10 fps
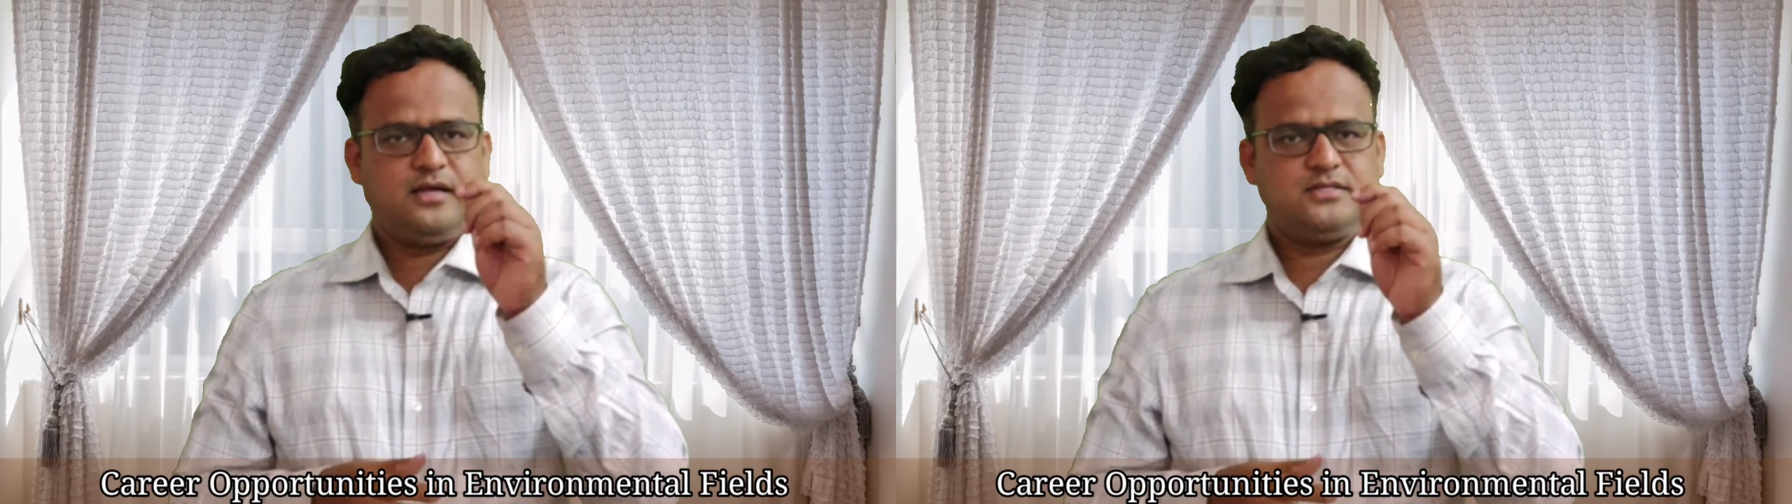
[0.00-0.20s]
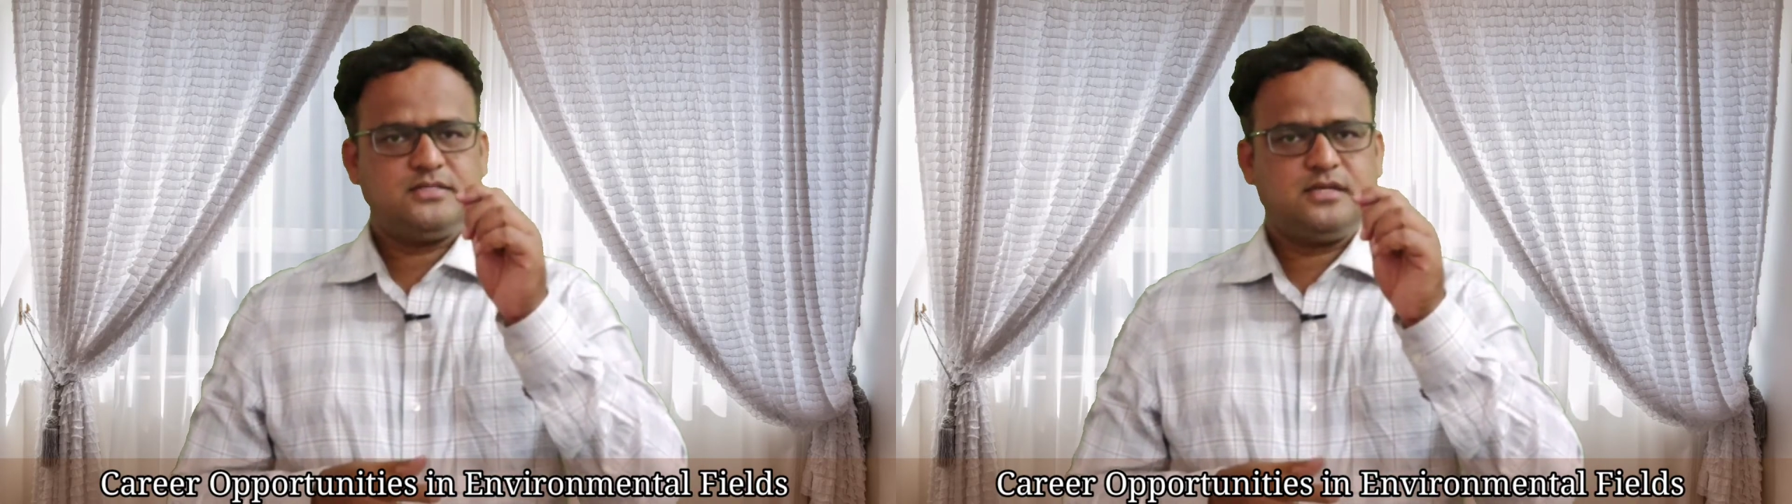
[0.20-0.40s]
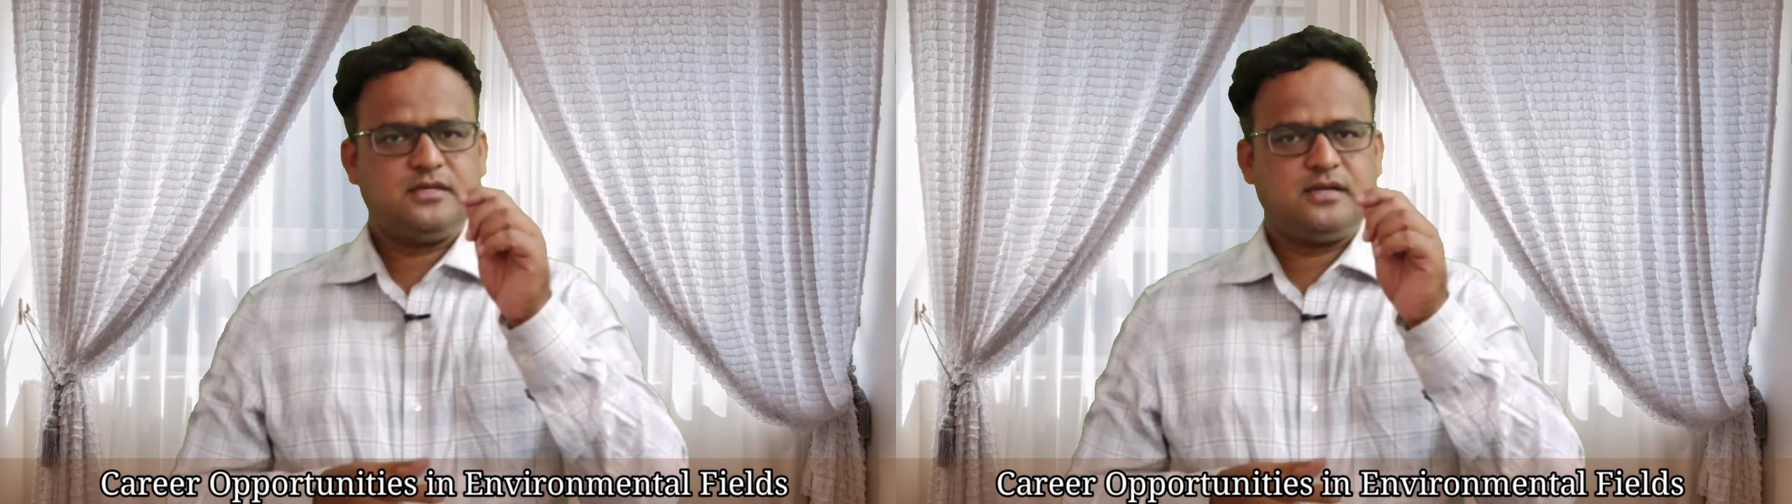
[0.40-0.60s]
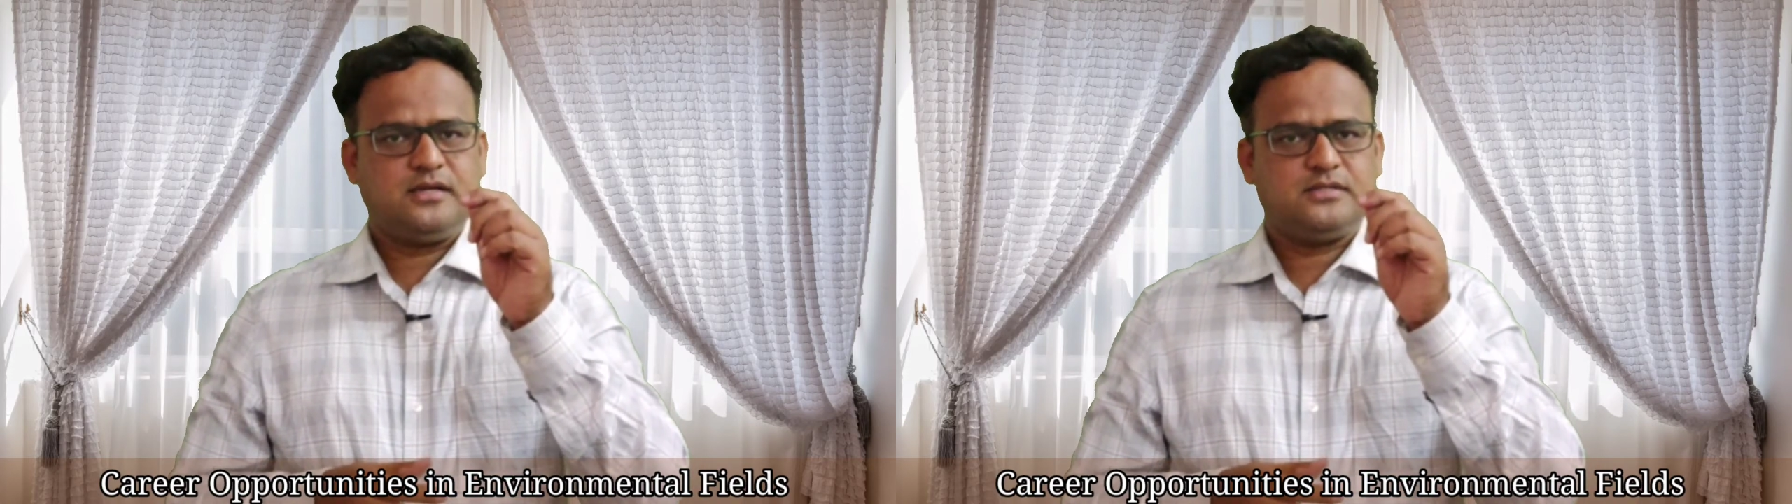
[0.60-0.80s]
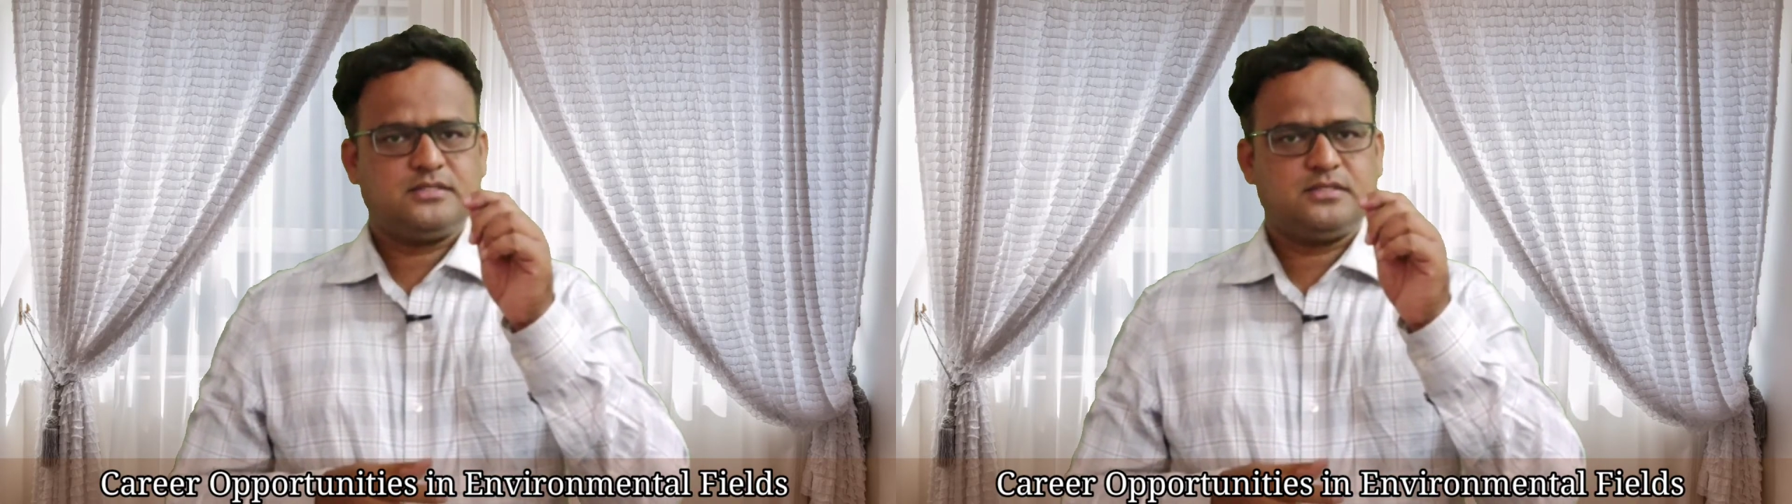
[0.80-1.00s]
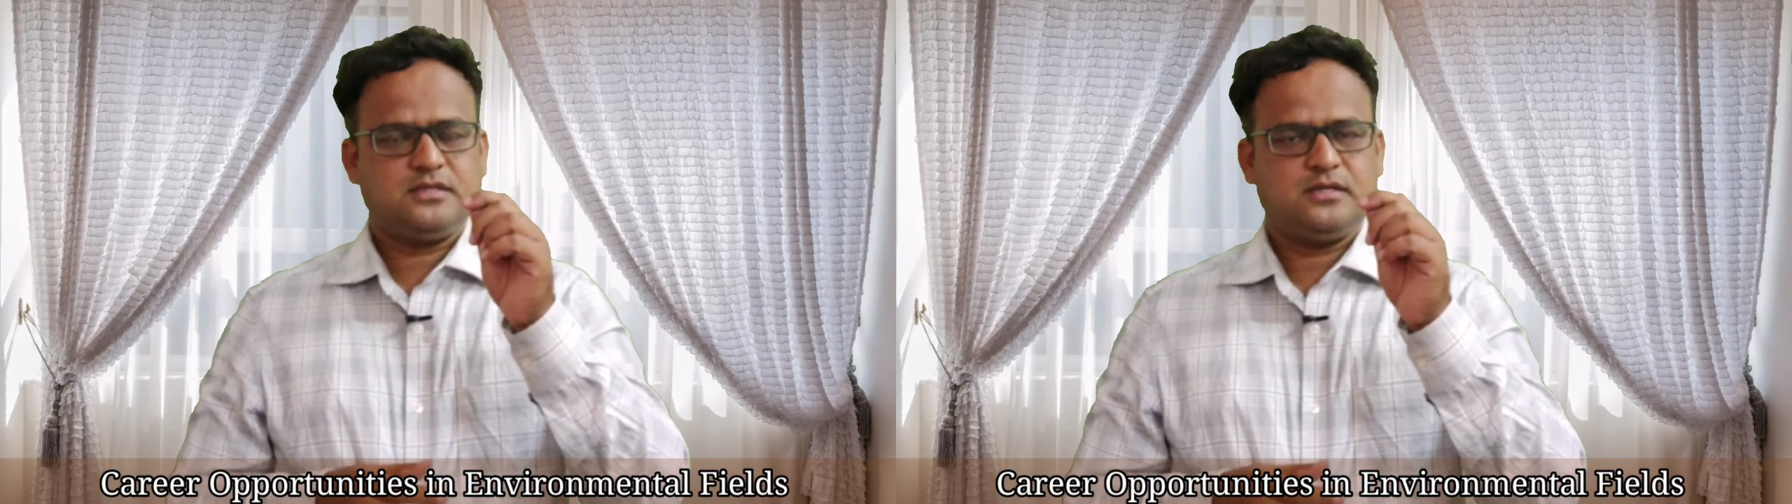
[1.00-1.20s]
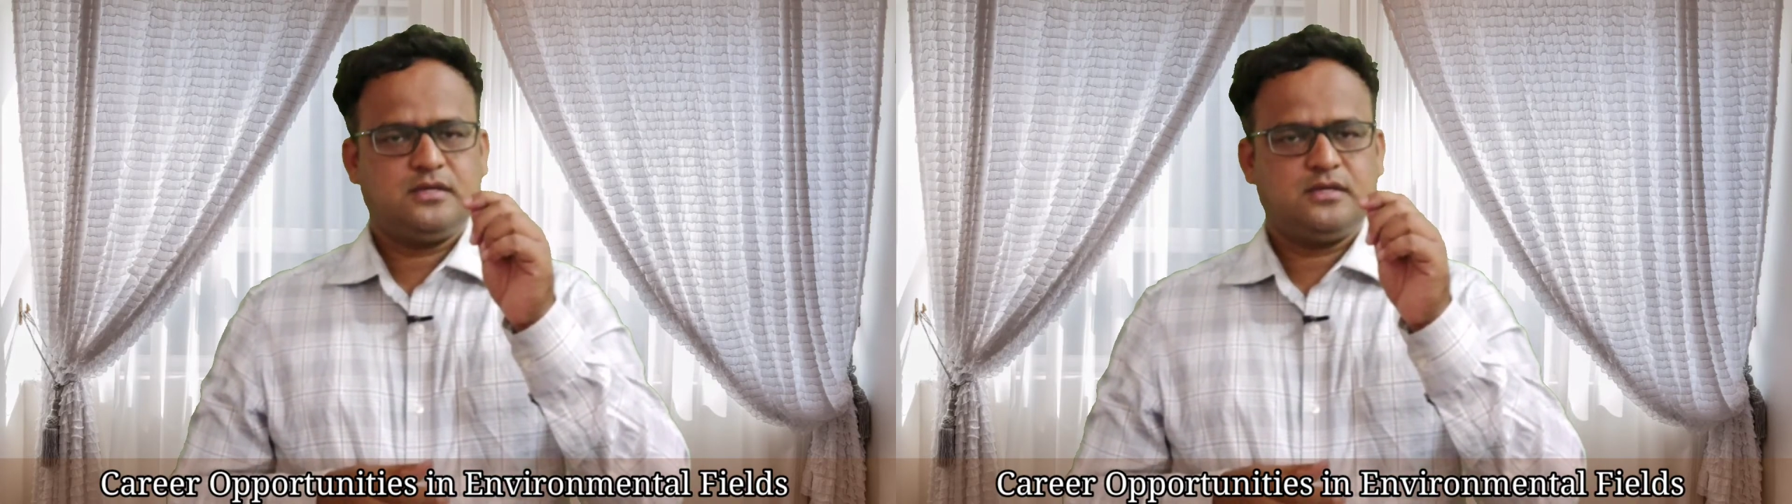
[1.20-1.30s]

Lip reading: consultants